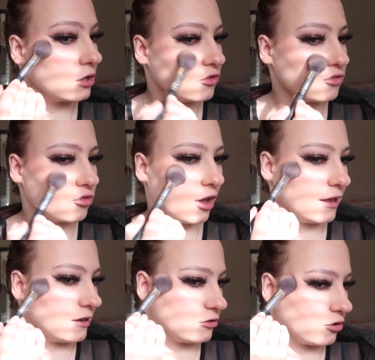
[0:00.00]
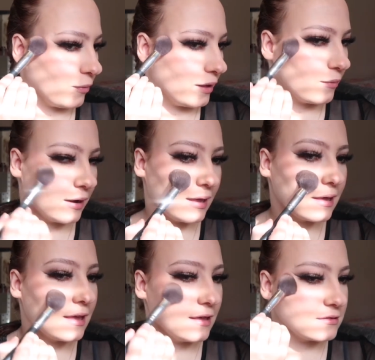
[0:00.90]
shine to it when it
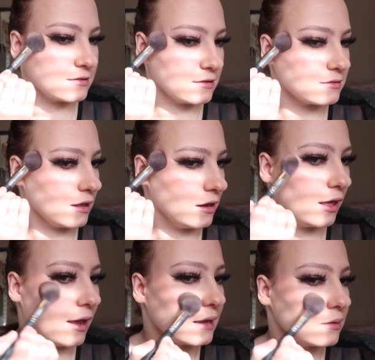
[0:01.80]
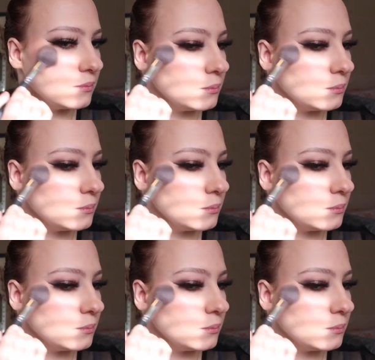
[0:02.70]
hits the sunlight.